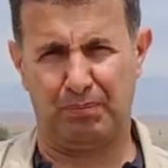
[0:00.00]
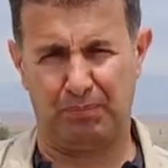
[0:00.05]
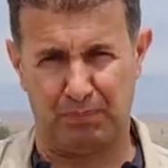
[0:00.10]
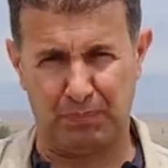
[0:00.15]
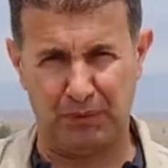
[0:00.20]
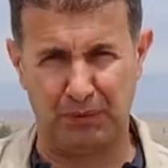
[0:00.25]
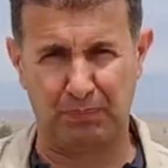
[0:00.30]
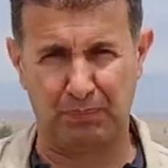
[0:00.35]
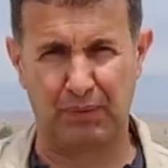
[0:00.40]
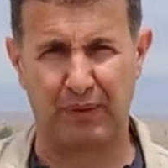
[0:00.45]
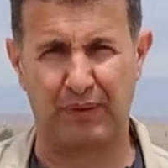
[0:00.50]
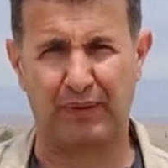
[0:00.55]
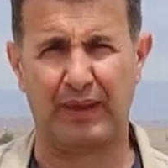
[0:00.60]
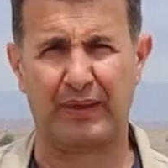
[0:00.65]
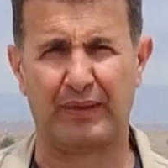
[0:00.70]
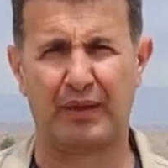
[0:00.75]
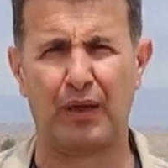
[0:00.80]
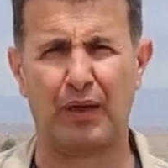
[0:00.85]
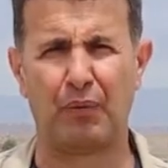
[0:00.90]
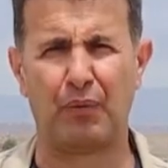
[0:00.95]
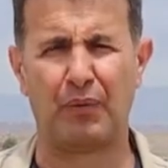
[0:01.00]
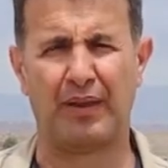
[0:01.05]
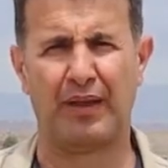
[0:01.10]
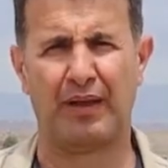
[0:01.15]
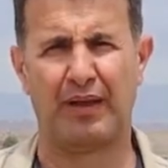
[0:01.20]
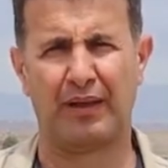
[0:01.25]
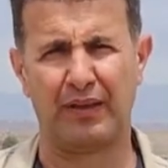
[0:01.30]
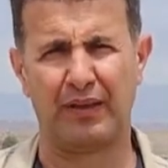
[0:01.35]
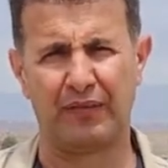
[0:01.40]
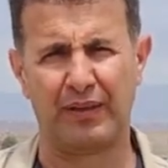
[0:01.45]
people that how they
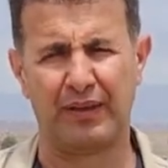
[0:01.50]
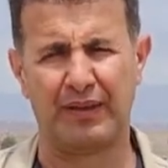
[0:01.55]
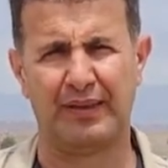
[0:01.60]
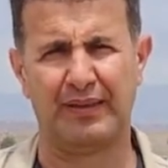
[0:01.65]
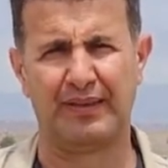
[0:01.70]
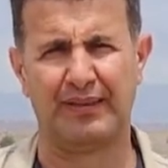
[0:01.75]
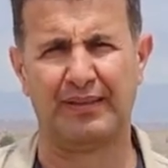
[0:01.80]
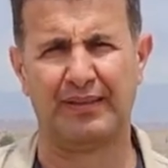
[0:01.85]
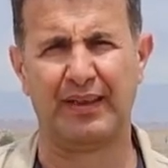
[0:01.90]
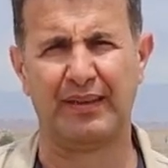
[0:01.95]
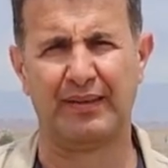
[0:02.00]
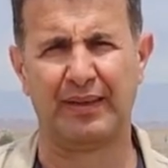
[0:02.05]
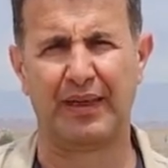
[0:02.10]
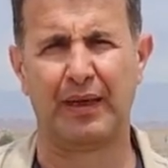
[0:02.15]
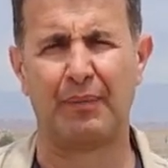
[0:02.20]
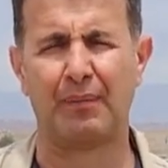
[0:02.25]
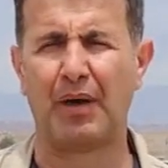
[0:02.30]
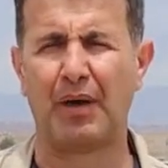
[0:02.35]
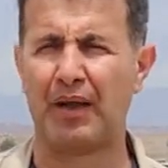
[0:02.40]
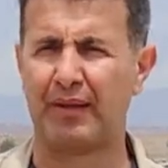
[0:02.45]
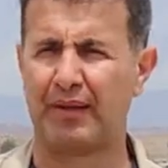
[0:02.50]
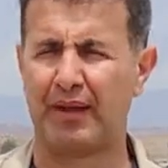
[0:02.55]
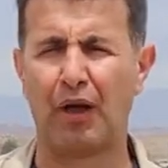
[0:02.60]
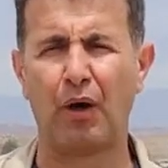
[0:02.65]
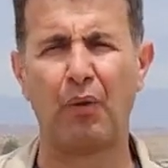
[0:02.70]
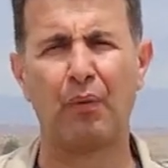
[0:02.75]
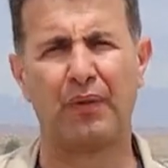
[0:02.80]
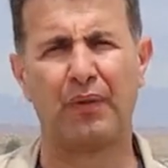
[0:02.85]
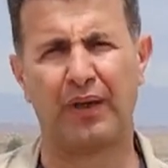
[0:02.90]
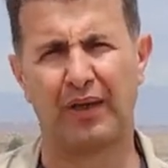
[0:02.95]
are living inside the camp and
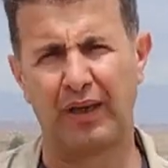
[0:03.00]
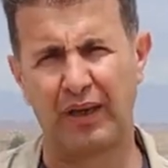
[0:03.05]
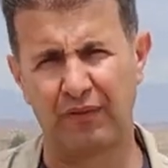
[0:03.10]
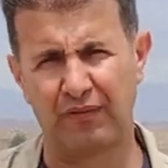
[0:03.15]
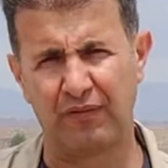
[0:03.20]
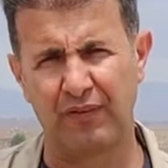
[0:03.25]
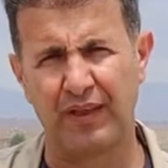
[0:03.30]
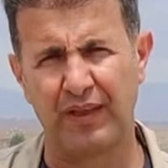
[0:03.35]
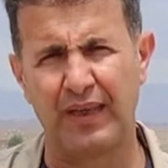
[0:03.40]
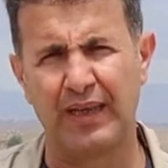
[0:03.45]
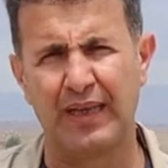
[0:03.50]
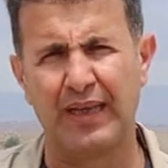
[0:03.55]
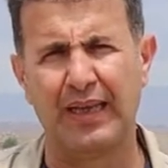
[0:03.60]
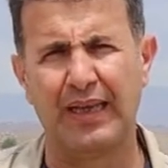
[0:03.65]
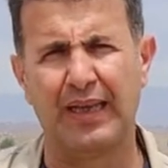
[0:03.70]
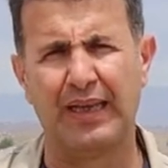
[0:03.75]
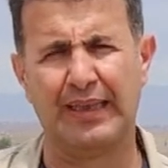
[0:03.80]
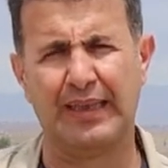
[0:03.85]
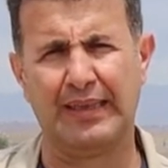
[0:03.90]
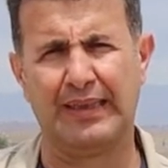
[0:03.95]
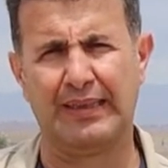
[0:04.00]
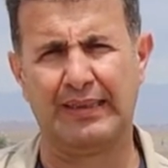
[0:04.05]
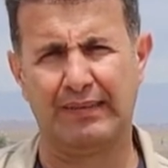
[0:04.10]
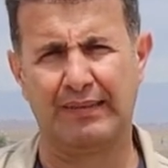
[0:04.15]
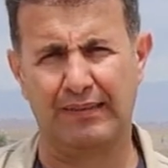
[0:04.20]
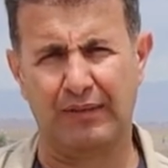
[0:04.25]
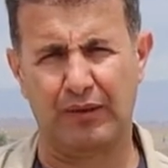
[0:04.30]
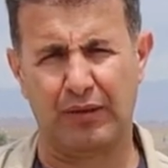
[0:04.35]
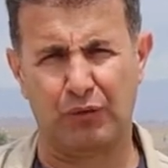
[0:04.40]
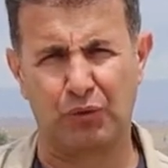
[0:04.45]
how the life
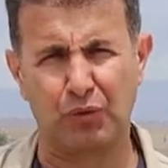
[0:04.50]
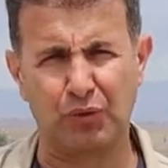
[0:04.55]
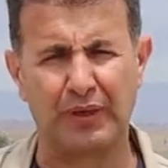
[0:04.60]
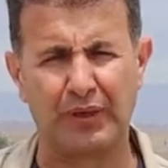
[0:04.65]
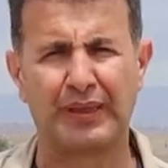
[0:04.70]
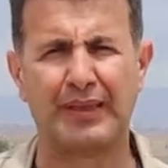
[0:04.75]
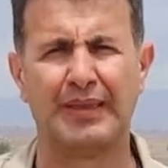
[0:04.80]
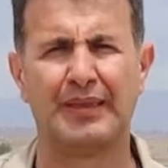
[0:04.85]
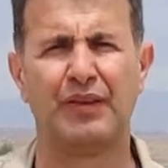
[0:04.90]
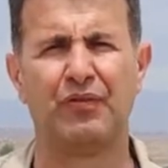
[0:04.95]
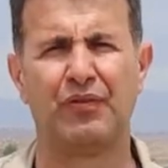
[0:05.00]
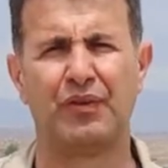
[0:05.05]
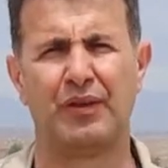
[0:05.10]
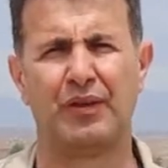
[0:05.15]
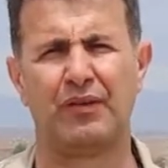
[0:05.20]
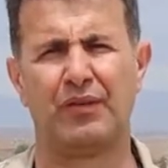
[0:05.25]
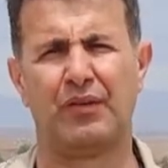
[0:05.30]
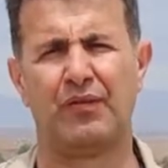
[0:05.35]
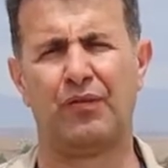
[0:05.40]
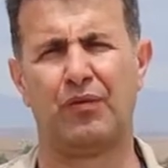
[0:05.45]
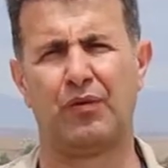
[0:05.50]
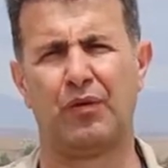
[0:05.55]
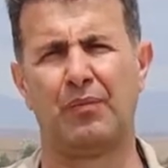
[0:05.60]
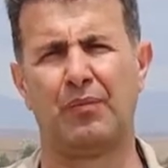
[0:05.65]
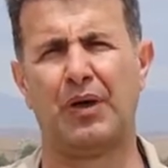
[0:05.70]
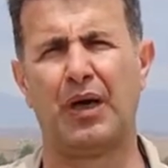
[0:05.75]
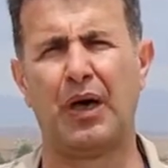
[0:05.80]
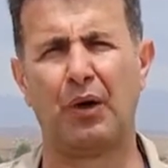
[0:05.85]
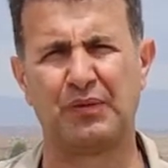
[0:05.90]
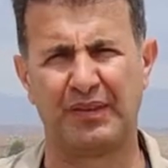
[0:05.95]
is totally different from
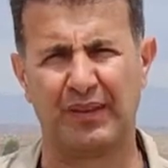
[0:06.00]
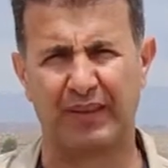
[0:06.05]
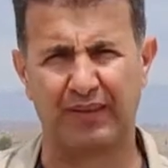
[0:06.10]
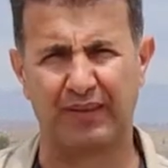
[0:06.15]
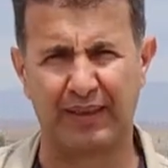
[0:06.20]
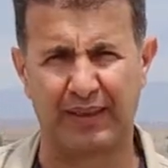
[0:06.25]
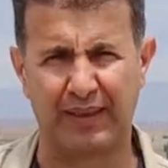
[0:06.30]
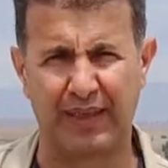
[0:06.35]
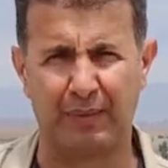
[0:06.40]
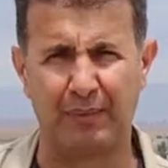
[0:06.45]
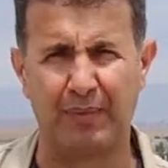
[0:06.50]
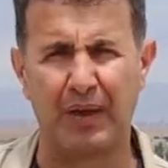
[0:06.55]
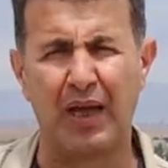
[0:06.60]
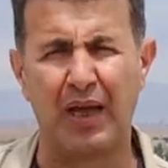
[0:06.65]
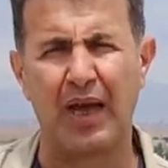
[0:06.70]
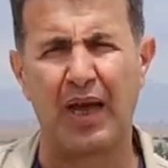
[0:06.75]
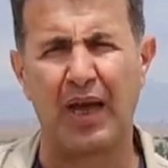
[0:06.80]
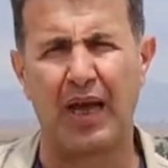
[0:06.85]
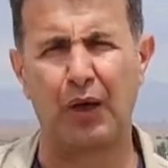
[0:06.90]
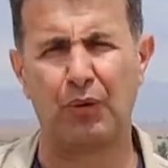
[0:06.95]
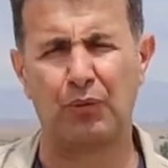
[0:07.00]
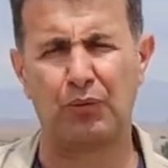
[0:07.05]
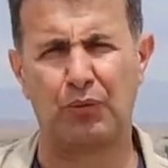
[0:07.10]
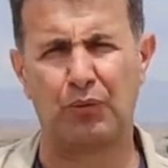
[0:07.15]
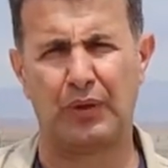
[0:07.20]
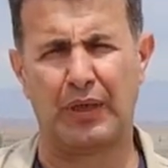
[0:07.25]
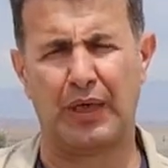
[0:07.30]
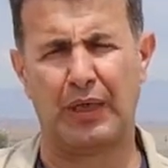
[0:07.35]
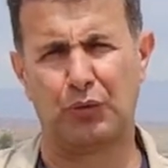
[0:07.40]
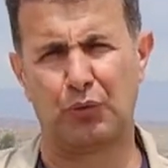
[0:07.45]
outside the camp. And
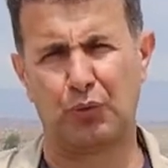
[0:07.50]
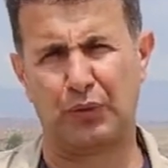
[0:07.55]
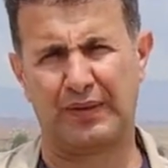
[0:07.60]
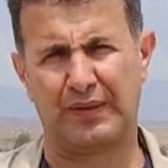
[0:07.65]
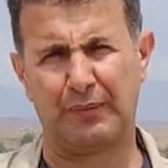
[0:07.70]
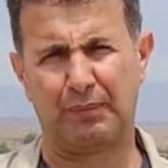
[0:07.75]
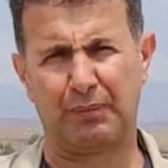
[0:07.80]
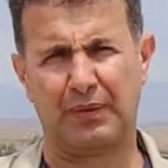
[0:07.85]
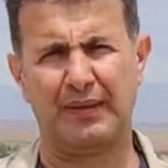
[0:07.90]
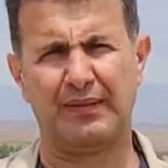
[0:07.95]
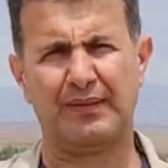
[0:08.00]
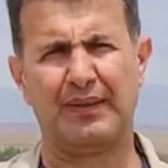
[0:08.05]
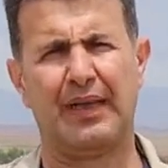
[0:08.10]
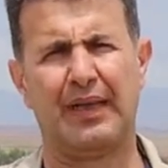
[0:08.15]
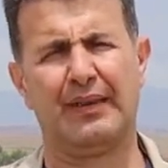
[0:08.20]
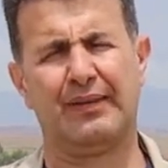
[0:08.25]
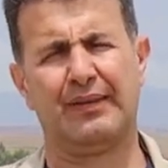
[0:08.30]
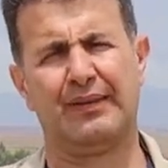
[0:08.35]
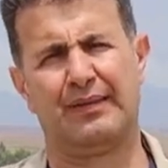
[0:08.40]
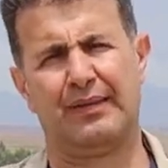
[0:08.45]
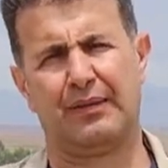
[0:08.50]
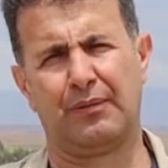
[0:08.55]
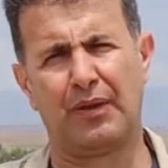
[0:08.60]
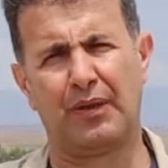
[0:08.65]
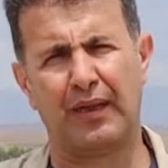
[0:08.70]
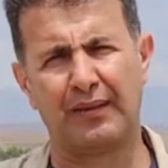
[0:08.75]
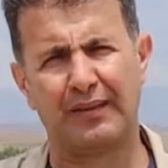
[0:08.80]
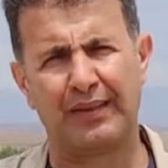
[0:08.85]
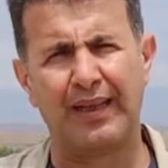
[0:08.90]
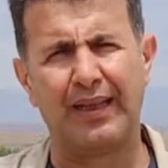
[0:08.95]
to express and
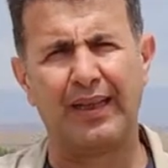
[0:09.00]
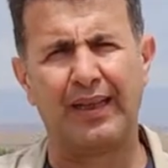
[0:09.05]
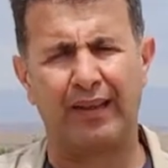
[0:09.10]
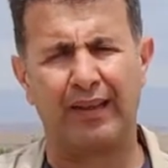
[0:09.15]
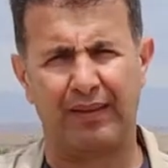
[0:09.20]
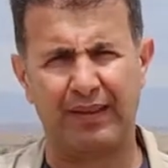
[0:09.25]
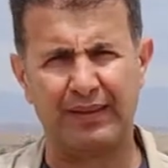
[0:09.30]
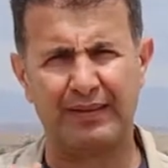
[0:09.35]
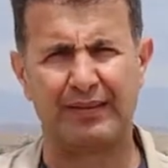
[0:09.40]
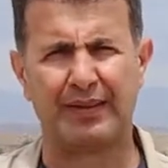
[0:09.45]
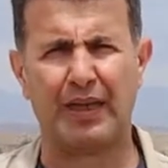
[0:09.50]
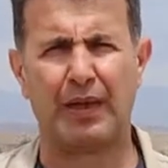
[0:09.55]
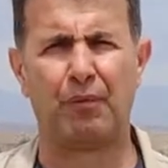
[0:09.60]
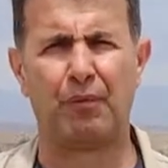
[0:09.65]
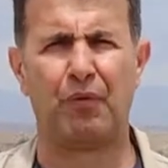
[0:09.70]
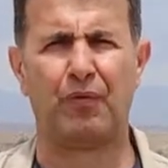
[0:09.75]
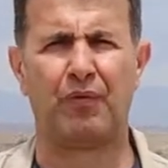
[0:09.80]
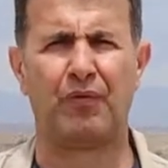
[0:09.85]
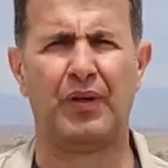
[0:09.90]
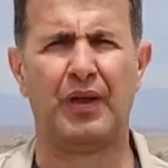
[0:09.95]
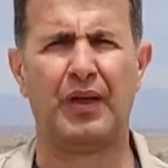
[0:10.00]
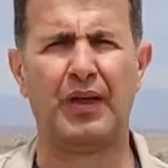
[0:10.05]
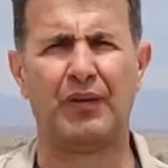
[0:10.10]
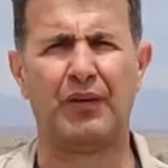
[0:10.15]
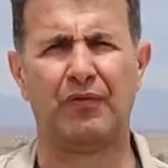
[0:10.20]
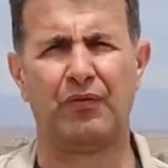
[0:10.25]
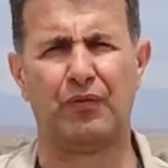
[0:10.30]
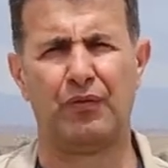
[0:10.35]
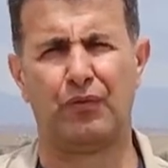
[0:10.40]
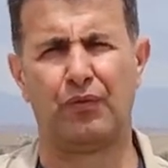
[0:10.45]
describe this type of
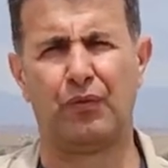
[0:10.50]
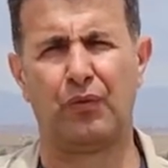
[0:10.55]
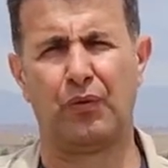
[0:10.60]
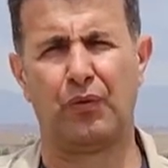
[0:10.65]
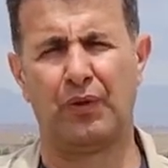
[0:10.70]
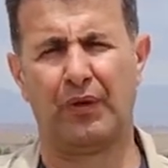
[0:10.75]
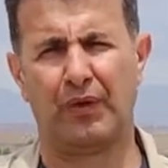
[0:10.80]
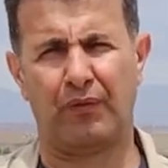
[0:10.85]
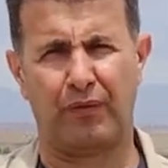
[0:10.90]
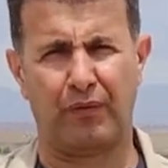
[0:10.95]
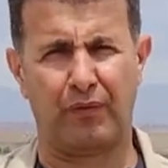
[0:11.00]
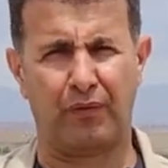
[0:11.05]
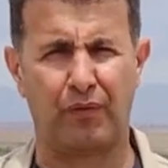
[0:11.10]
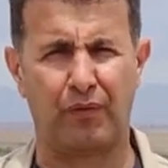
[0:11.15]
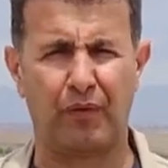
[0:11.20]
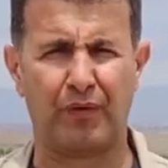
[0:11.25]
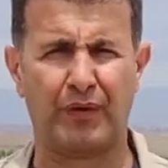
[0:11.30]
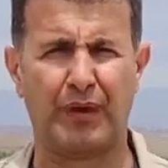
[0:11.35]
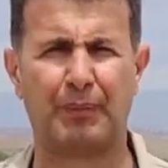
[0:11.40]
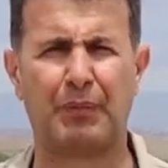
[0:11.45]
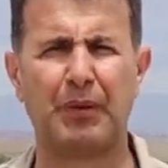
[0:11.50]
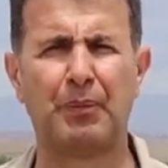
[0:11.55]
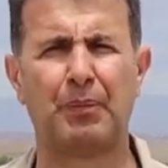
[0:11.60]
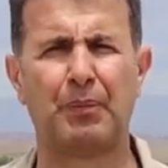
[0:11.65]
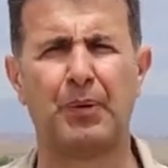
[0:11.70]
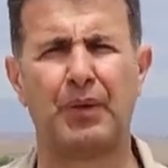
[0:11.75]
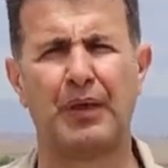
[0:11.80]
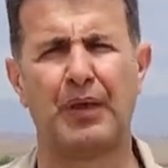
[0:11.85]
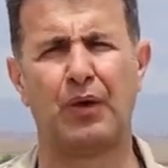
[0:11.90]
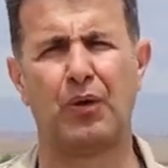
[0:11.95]
life for the
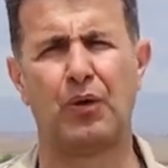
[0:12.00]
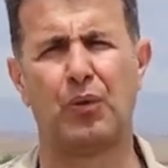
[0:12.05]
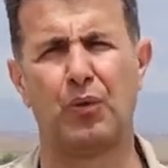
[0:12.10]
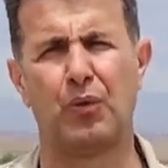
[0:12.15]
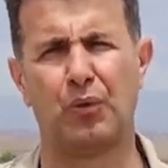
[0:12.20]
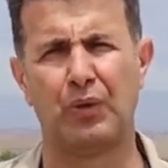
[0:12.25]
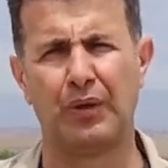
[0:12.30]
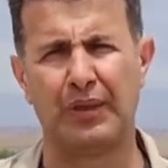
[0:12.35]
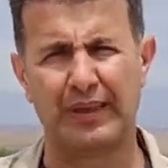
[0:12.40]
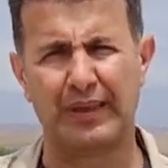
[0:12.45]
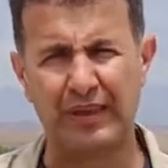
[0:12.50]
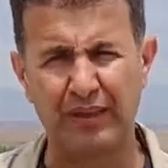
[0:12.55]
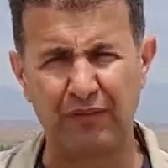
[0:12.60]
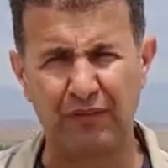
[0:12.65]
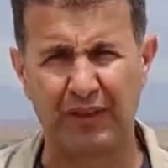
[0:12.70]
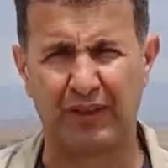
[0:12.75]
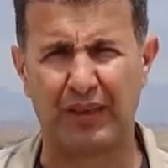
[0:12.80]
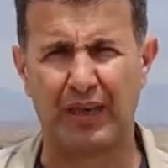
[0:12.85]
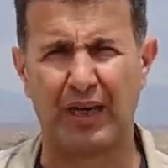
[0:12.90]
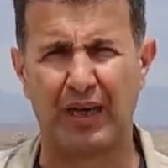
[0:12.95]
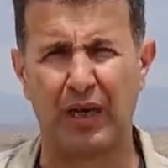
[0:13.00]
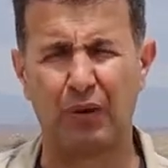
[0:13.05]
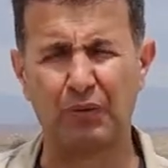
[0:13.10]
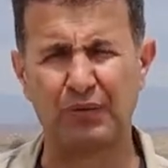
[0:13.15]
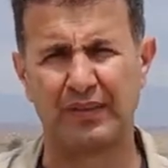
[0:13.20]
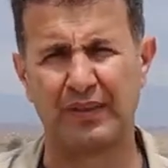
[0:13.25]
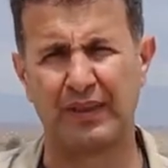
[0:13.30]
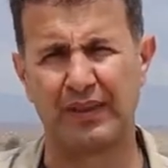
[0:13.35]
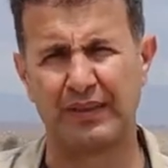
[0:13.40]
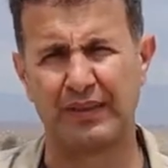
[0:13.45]
people who are living
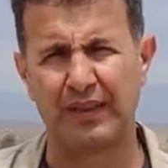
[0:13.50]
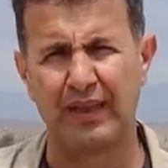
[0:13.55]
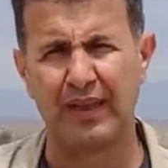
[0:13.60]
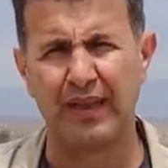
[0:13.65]
outside